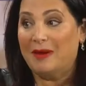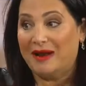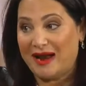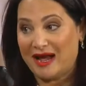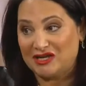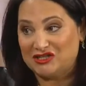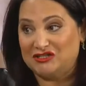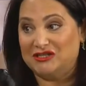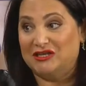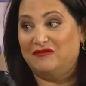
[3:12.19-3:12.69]
But
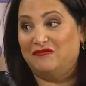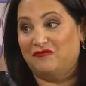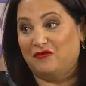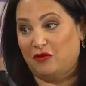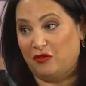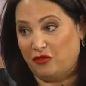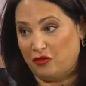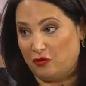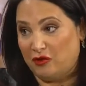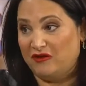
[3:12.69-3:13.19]
actually for
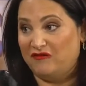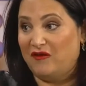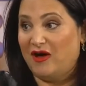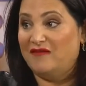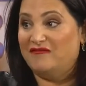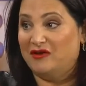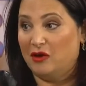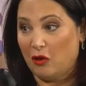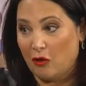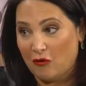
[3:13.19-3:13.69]

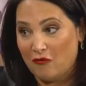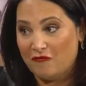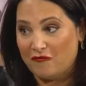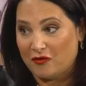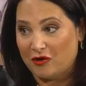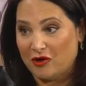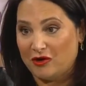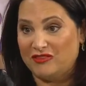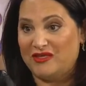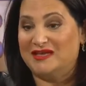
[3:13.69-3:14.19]
35 and
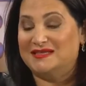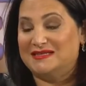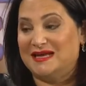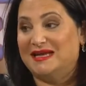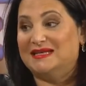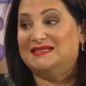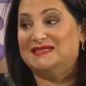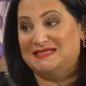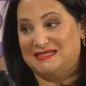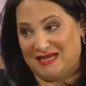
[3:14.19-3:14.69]
over, they say
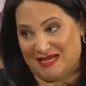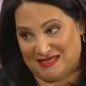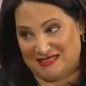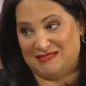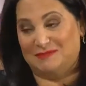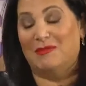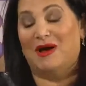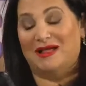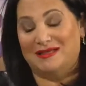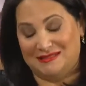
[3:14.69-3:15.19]
it's 6
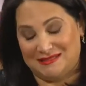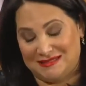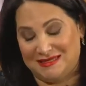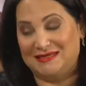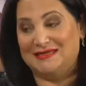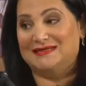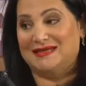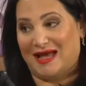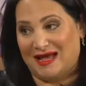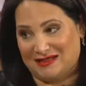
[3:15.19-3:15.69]
months.
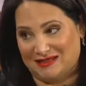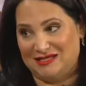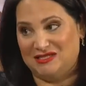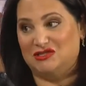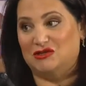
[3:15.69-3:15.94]
Exactly.